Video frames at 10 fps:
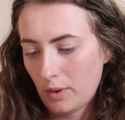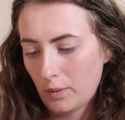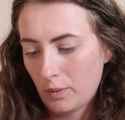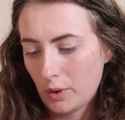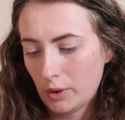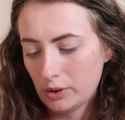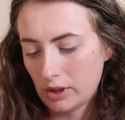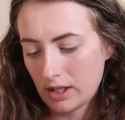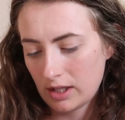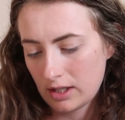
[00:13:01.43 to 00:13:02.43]
wool.
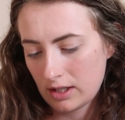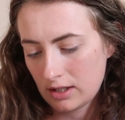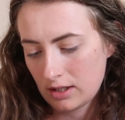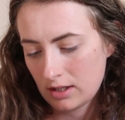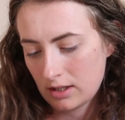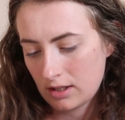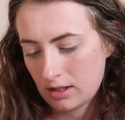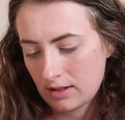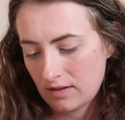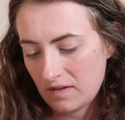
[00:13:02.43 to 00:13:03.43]

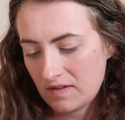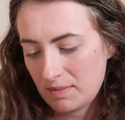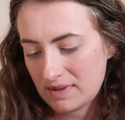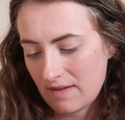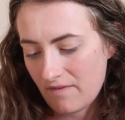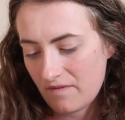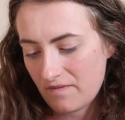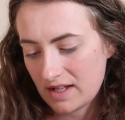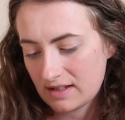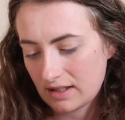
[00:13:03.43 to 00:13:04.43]
50%
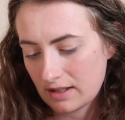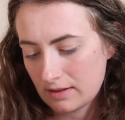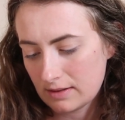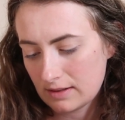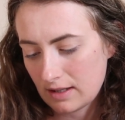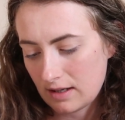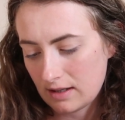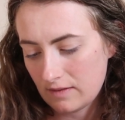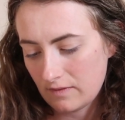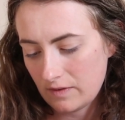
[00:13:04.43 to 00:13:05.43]
viscose
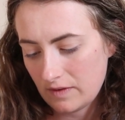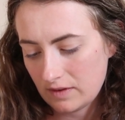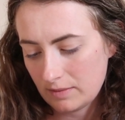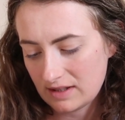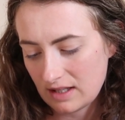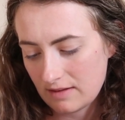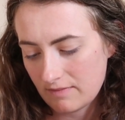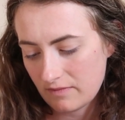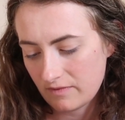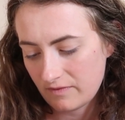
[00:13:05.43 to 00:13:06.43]
and 50%,
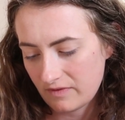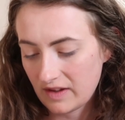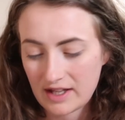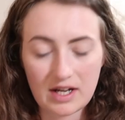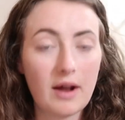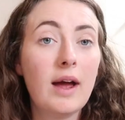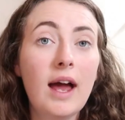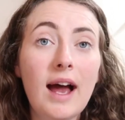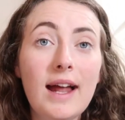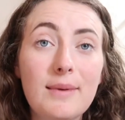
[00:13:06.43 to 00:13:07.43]
I don't know.
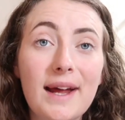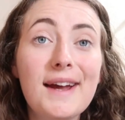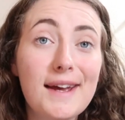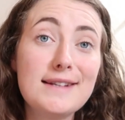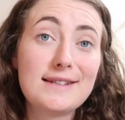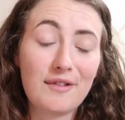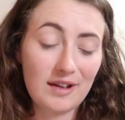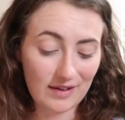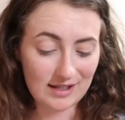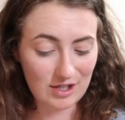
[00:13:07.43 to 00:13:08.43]
Anyway, it is
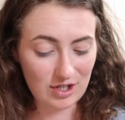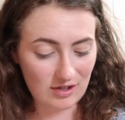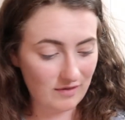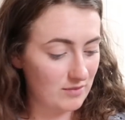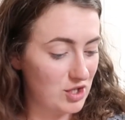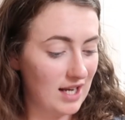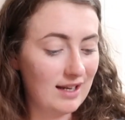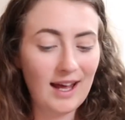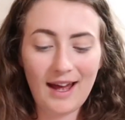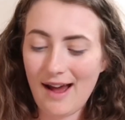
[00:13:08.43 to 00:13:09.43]
definitely vintage, it's not from Shein.
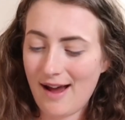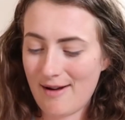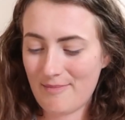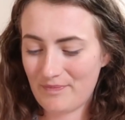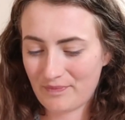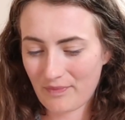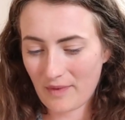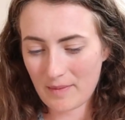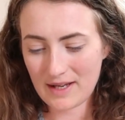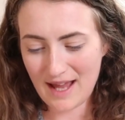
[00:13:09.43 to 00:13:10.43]

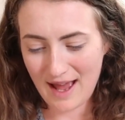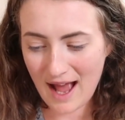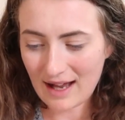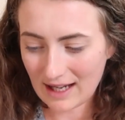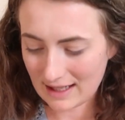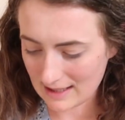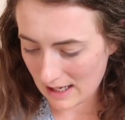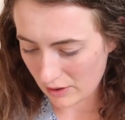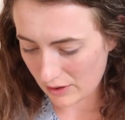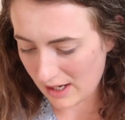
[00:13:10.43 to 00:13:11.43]
But yeah, it had like a
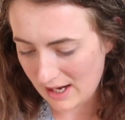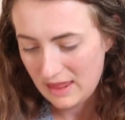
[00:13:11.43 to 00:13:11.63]
tag on, and I